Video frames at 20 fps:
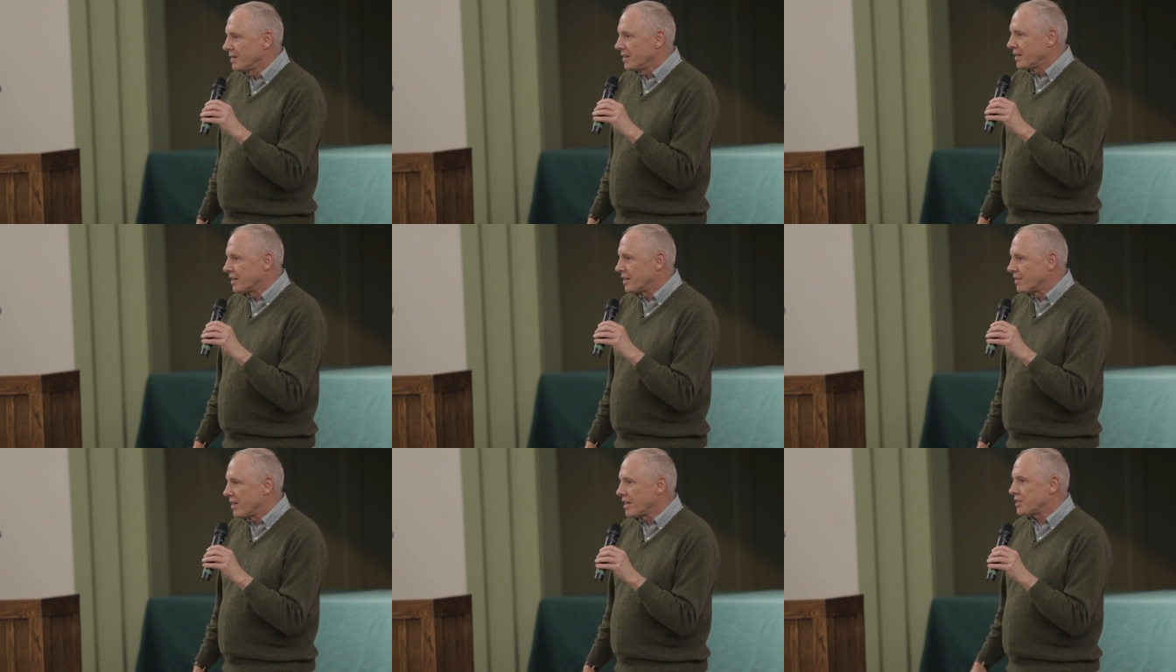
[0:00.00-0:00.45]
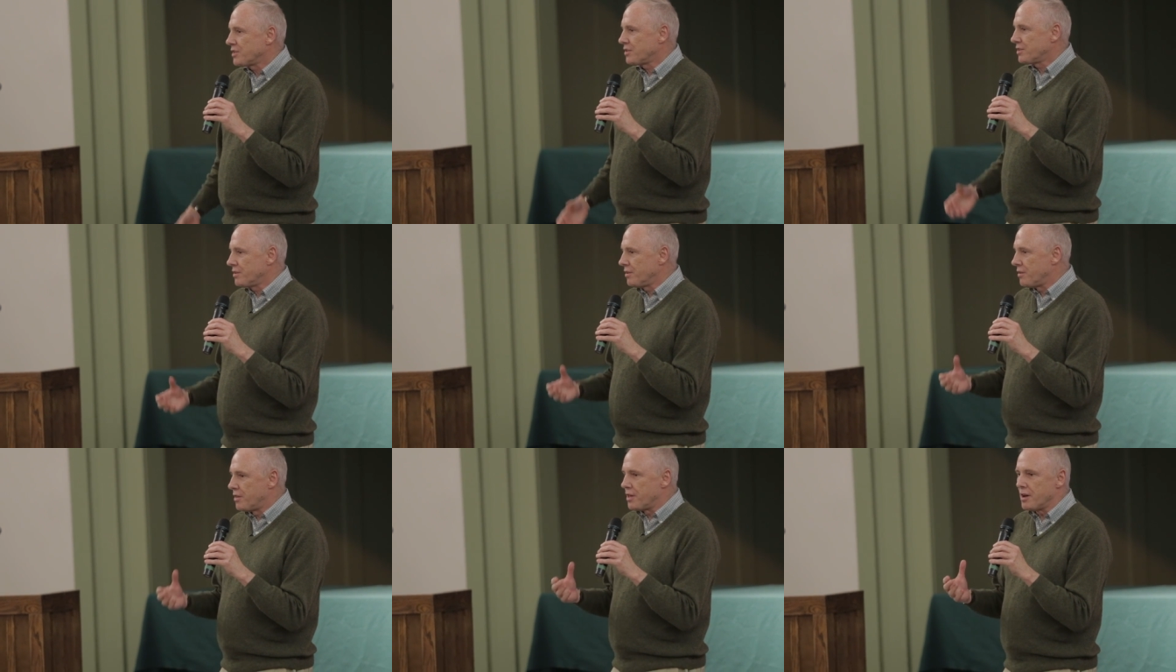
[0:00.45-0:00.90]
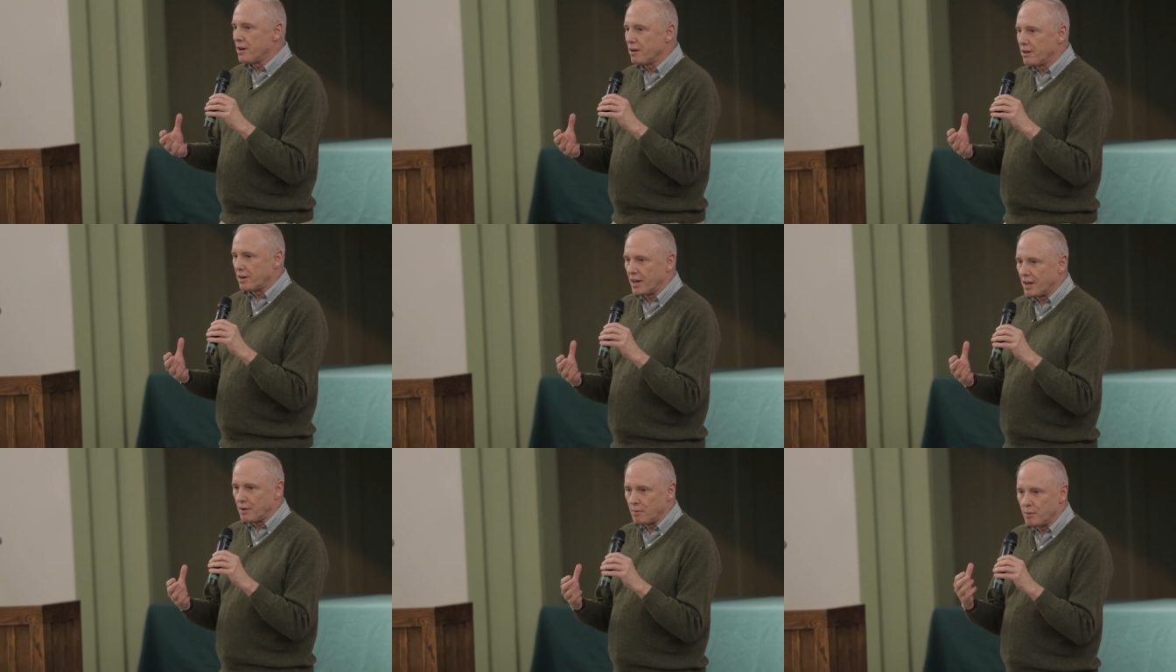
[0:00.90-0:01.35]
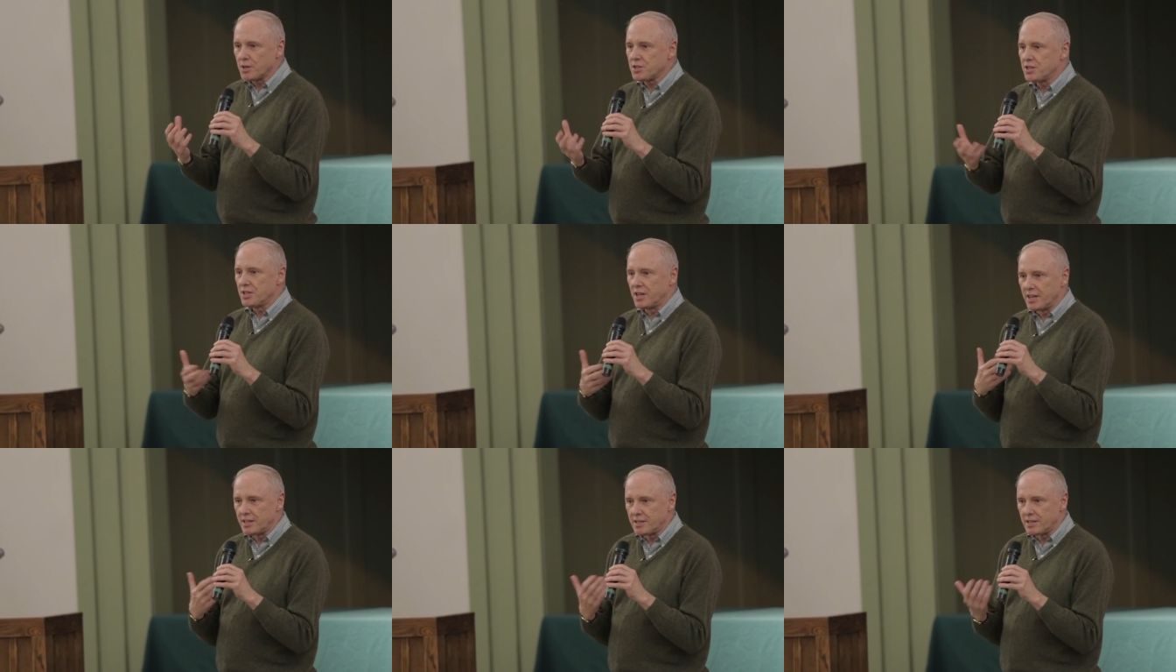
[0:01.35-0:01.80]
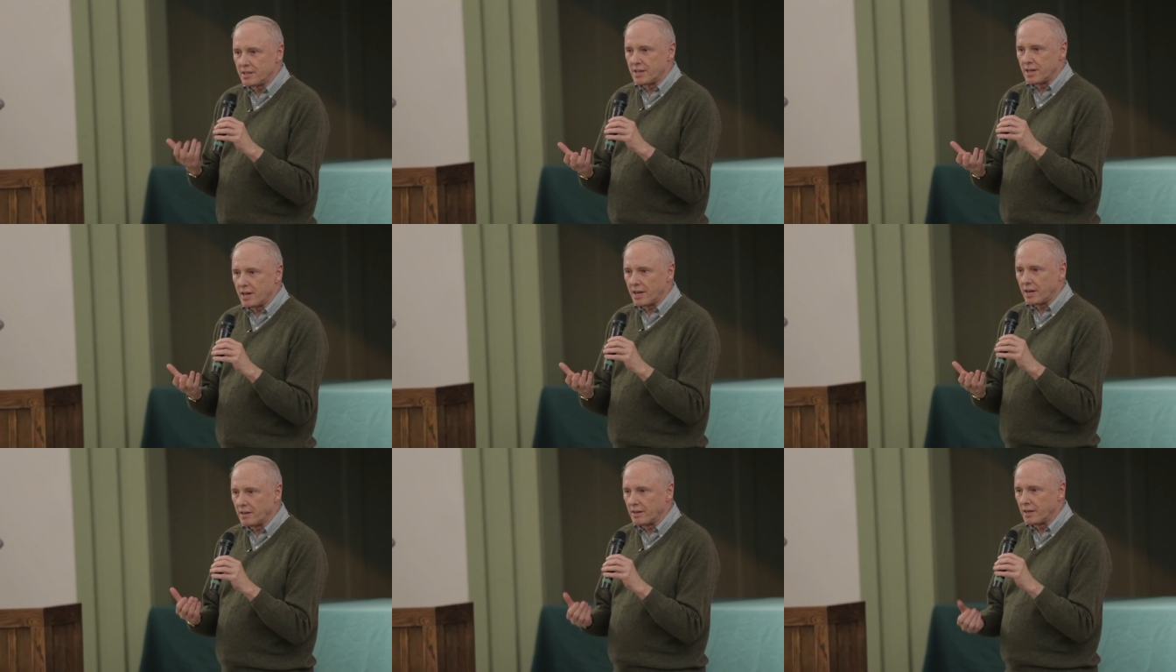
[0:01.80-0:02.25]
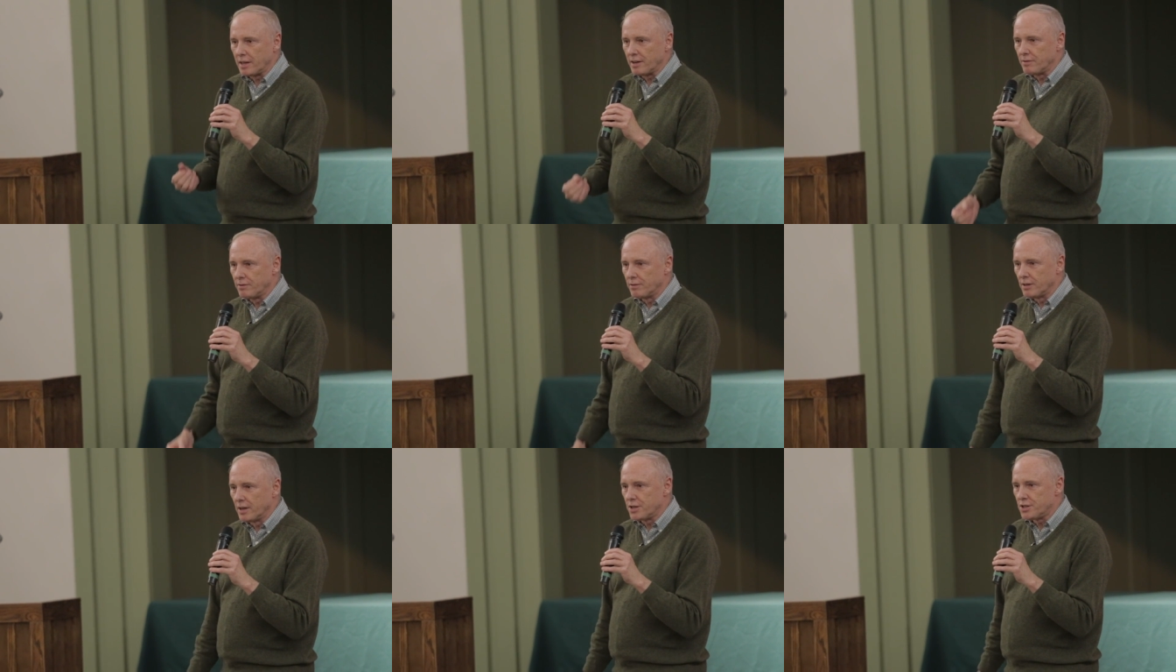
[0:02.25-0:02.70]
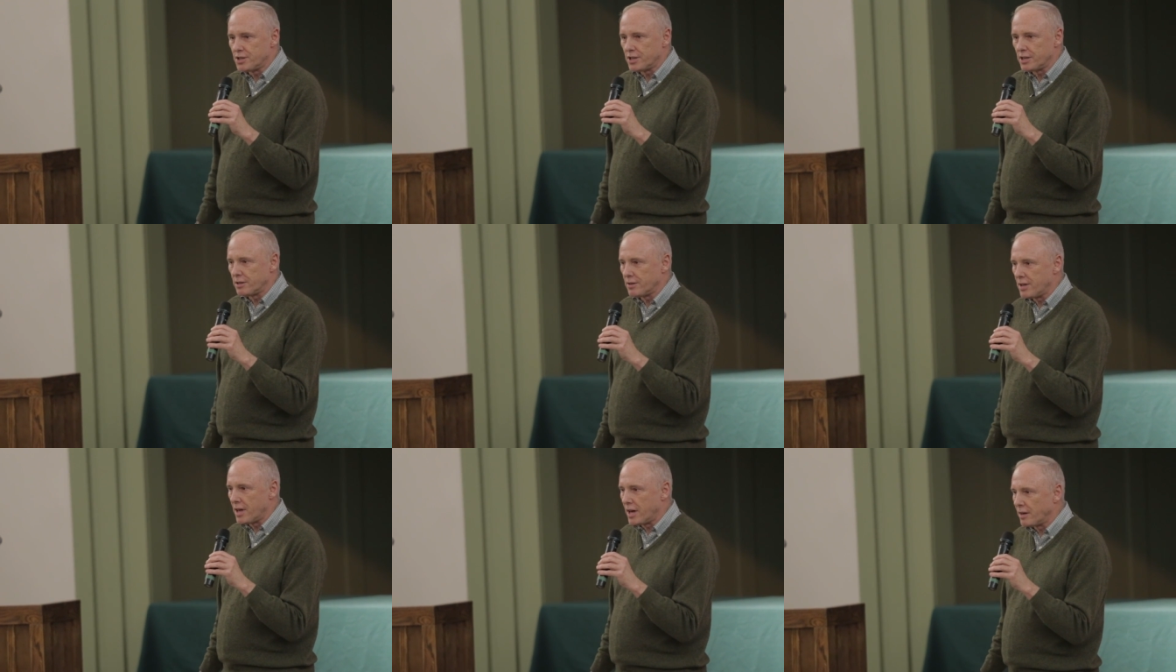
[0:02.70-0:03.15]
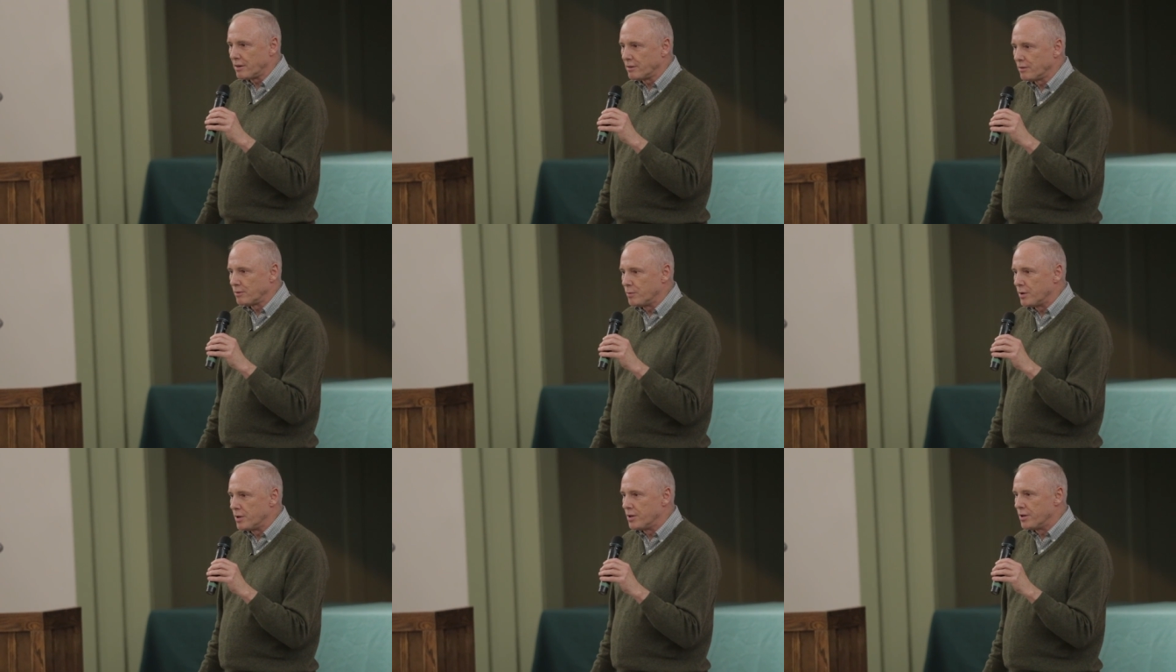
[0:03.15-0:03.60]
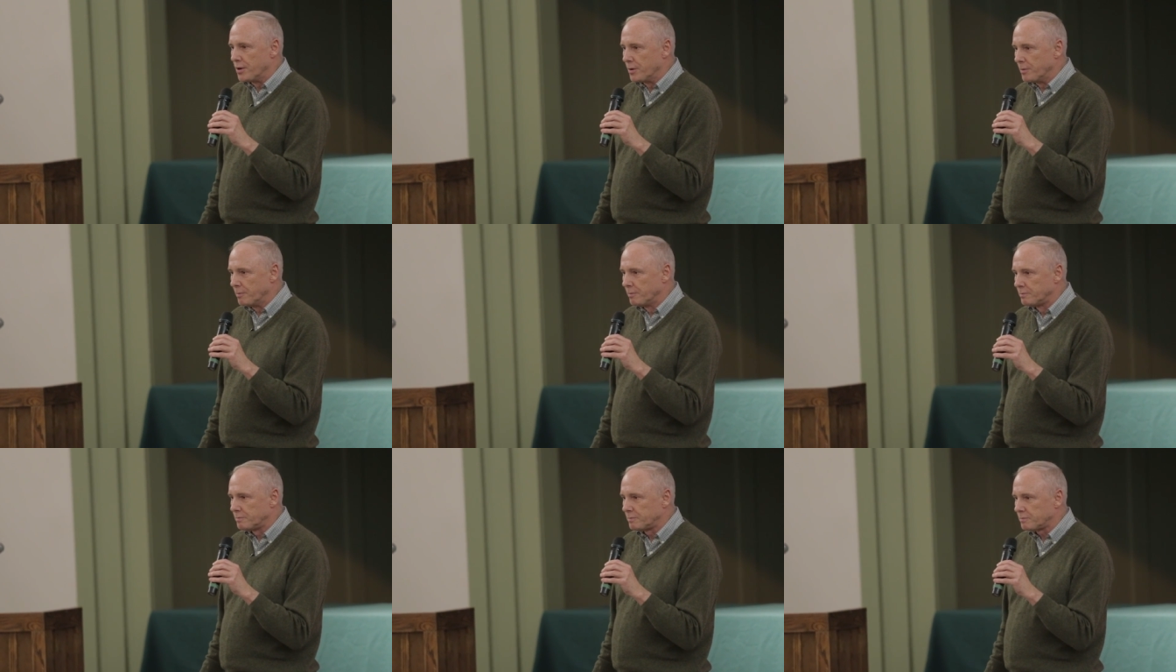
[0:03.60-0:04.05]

And that's there, and I resonate to that, and I've, i share that with you.